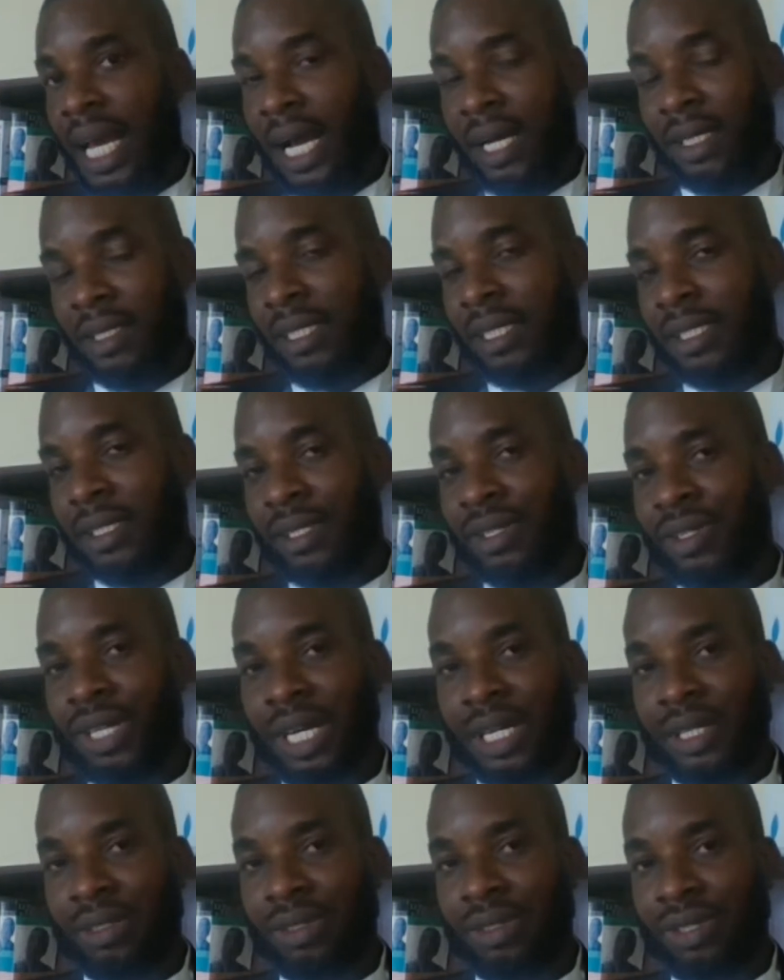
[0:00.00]
Another thing you
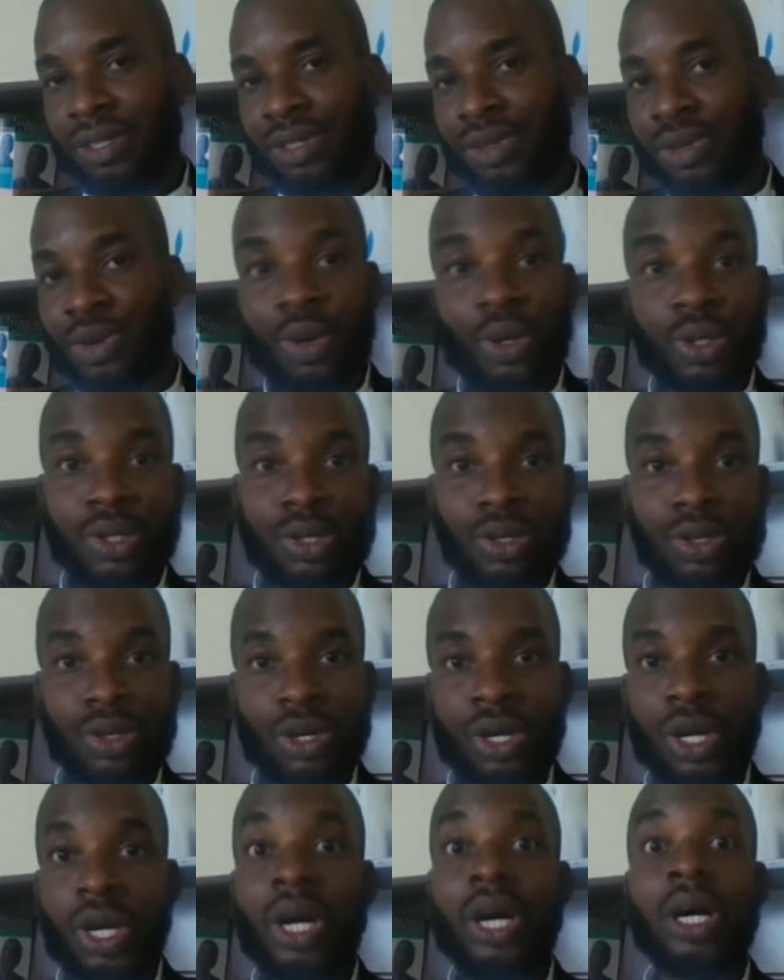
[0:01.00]
can do is to go to
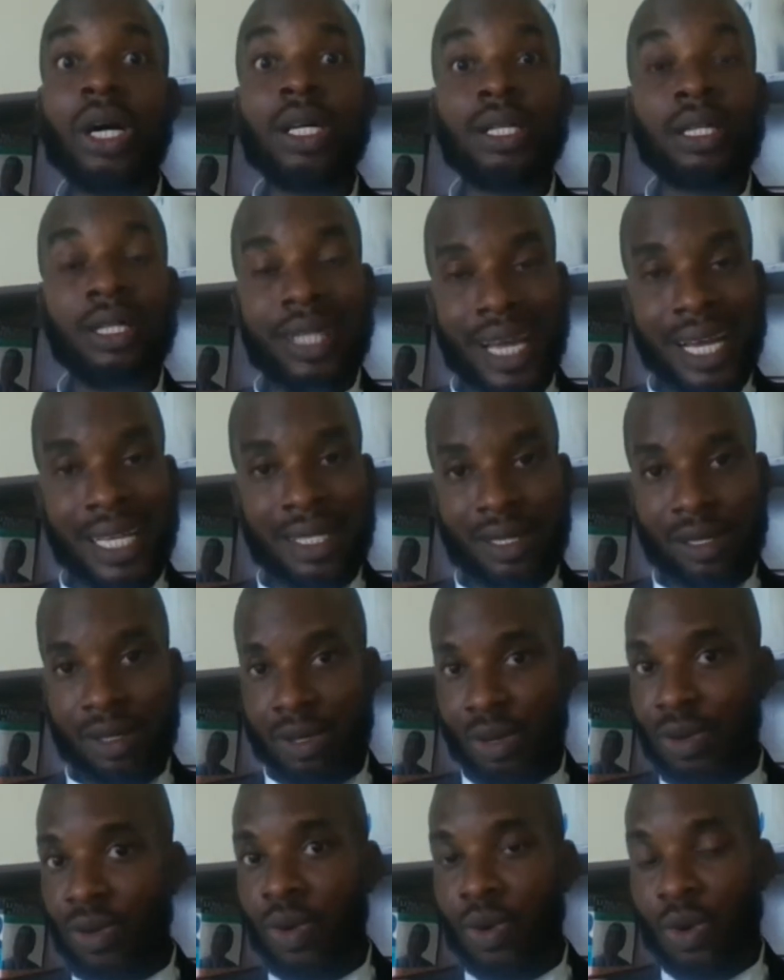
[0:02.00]
that
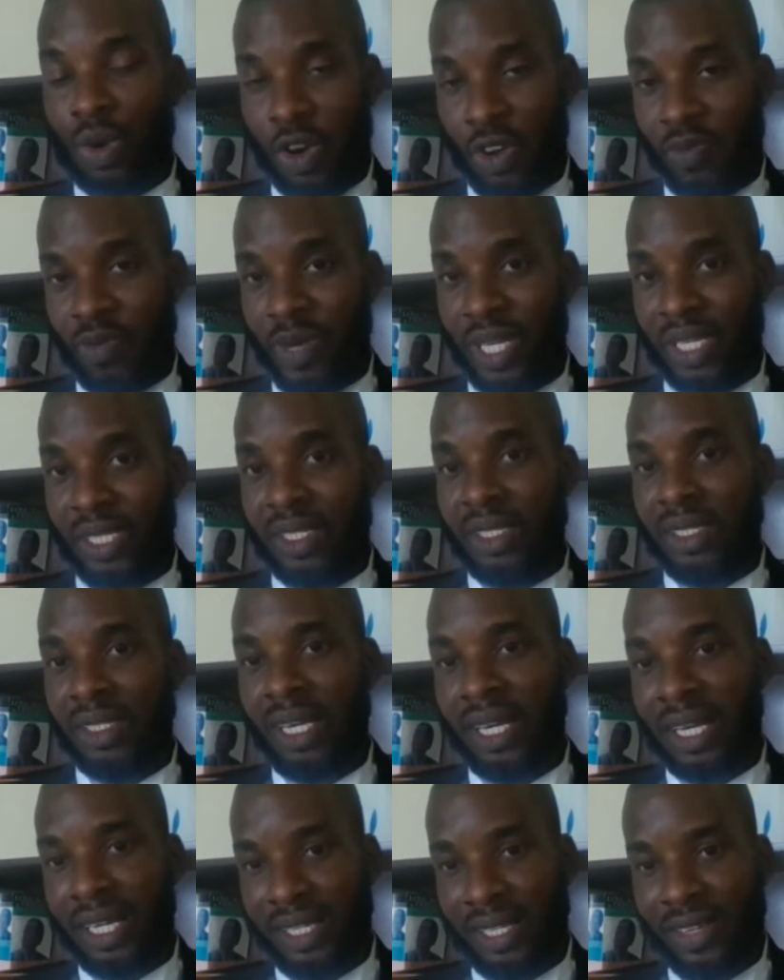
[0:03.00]
local government
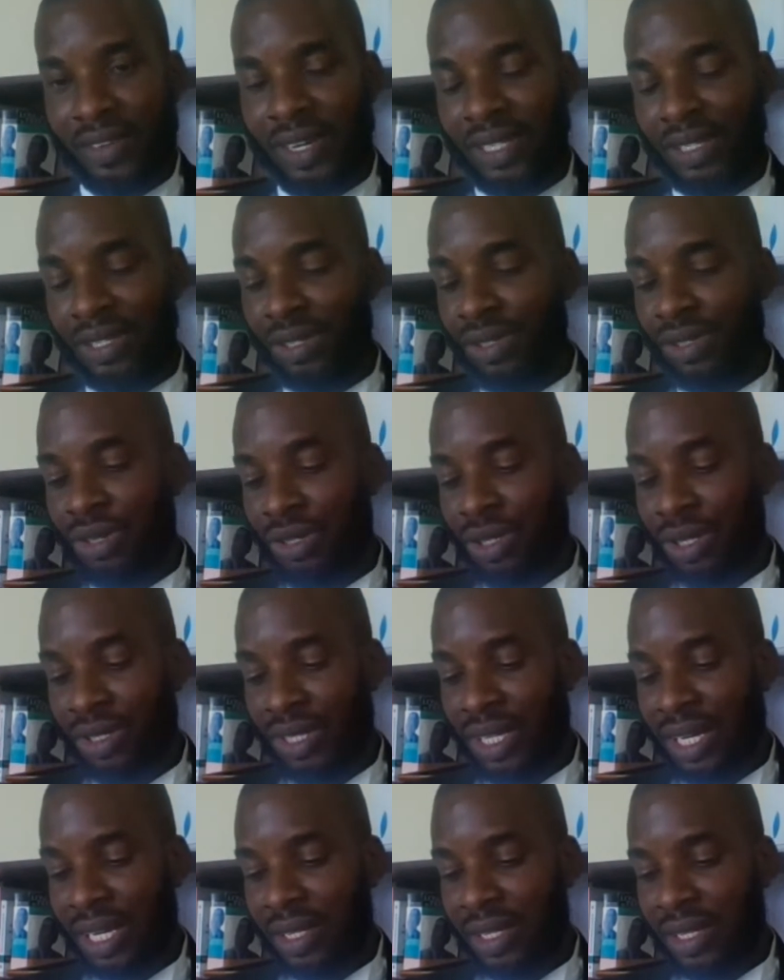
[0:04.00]
secretariat. So you go to the